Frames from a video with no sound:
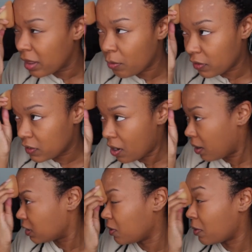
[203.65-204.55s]
And like, what if he
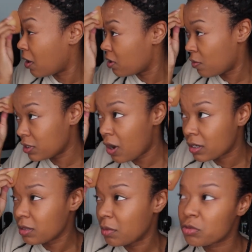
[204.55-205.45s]
talks to me? Oh my God, I don't wanna
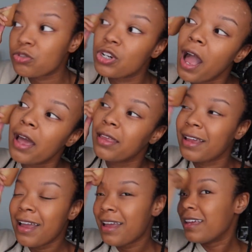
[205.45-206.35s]
talk to him, I'm so shy.
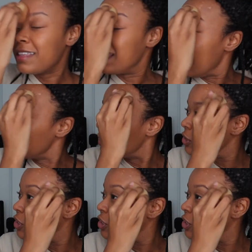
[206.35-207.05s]
Like, that's how